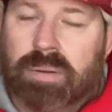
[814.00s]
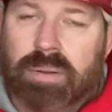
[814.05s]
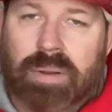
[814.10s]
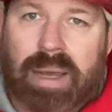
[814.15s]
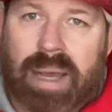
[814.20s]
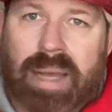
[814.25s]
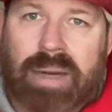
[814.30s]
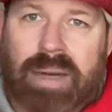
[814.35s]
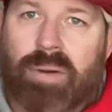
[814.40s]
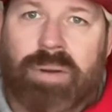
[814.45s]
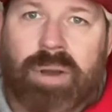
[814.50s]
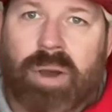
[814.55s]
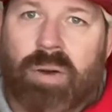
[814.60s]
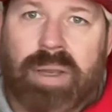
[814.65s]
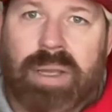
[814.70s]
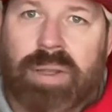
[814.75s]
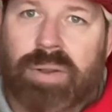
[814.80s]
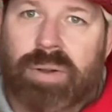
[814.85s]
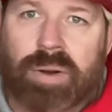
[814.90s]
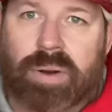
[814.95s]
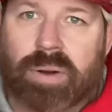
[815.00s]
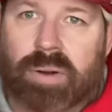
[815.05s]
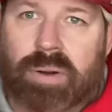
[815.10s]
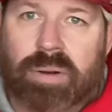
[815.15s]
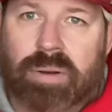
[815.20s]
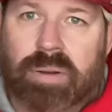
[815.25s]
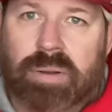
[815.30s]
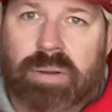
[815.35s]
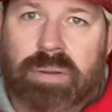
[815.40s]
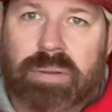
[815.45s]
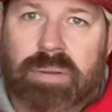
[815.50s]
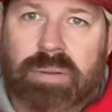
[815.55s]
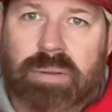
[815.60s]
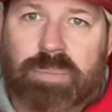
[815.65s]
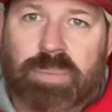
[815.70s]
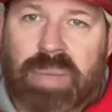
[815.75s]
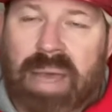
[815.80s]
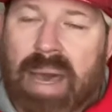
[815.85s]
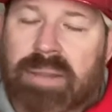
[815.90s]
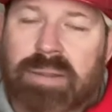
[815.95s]
I don't know either.
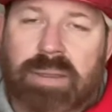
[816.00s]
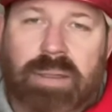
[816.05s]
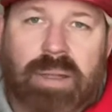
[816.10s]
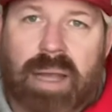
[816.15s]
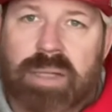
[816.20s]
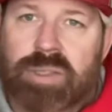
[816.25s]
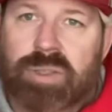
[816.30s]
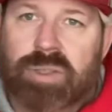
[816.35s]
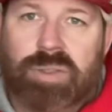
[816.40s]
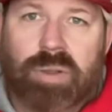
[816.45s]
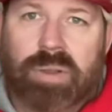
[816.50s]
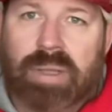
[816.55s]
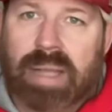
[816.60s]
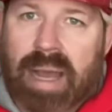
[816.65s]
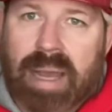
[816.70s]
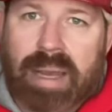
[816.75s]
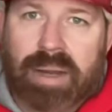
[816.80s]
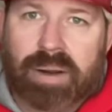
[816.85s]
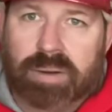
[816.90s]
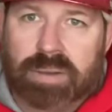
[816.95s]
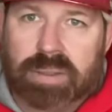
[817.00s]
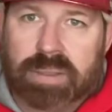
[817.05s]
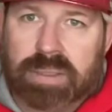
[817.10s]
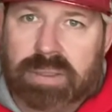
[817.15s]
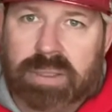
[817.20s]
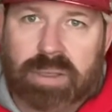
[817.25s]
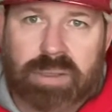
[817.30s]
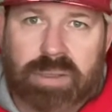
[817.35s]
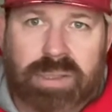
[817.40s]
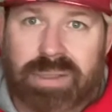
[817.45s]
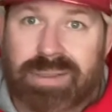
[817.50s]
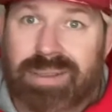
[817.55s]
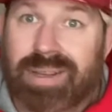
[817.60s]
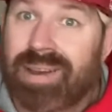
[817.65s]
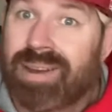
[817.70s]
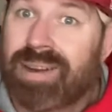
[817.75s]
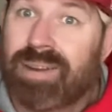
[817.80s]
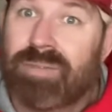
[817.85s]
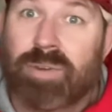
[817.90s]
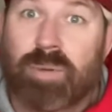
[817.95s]
Pathological liars. There's a
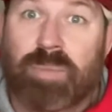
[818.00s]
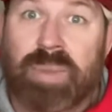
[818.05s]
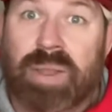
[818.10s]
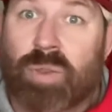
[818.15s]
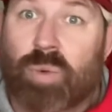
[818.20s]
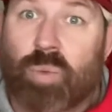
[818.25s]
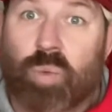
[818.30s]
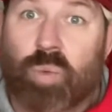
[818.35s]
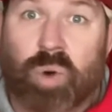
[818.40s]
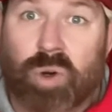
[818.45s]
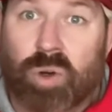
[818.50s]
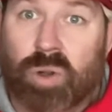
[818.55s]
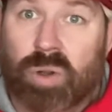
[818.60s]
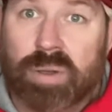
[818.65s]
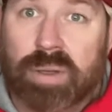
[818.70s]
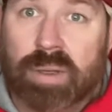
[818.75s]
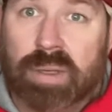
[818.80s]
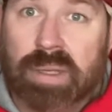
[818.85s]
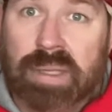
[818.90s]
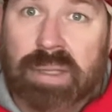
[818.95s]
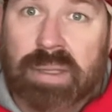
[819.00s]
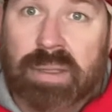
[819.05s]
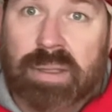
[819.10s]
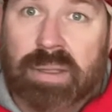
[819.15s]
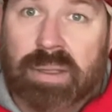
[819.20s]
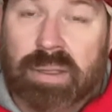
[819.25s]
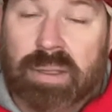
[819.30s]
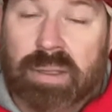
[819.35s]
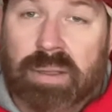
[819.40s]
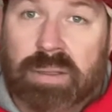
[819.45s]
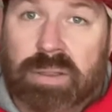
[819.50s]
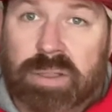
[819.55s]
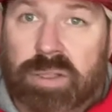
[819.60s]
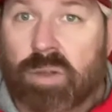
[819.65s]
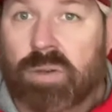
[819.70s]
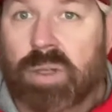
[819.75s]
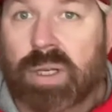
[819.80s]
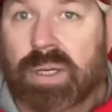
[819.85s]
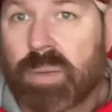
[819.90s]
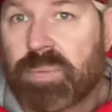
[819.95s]
ton of them in the world. So
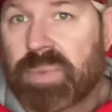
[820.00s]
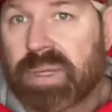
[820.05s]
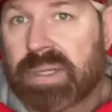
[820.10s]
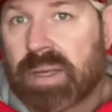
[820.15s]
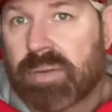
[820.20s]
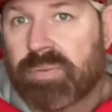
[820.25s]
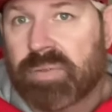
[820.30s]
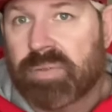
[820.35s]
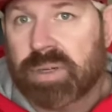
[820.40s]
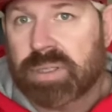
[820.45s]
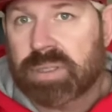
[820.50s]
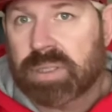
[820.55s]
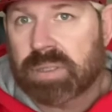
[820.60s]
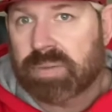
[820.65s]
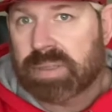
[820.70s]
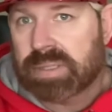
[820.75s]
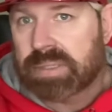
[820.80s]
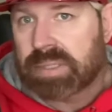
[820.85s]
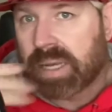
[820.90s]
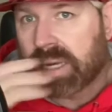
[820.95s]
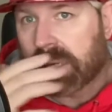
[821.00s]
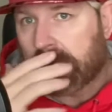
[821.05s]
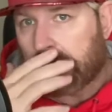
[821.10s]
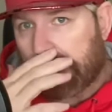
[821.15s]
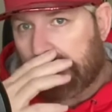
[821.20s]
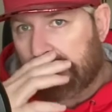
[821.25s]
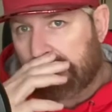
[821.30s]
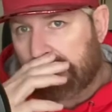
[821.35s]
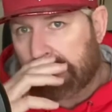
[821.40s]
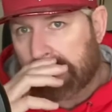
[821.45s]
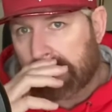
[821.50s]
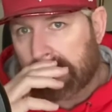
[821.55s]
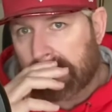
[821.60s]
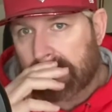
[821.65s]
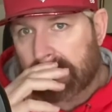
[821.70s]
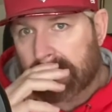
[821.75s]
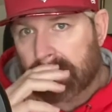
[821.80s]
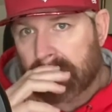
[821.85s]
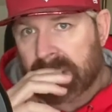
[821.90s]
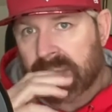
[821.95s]
look up the definition of integrity. You know
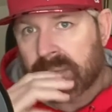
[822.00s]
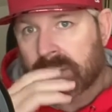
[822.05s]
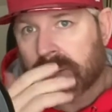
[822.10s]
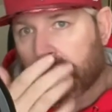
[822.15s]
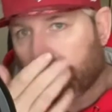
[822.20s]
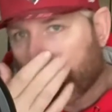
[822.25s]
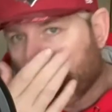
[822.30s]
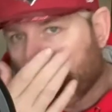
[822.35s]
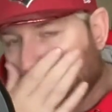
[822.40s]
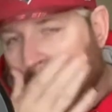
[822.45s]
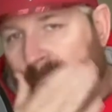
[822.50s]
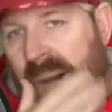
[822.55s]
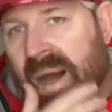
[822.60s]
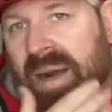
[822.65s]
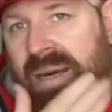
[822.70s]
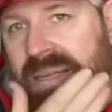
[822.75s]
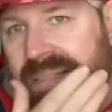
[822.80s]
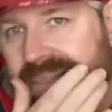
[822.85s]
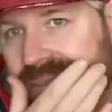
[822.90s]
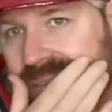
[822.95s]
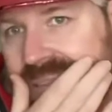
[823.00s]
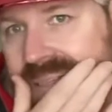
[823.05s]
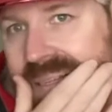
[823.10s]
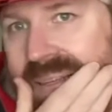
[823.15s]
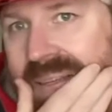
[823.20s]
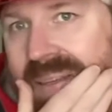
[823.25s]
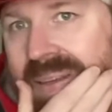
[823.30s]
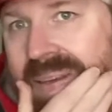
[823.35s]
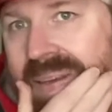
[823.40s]
what I mean? Honesty.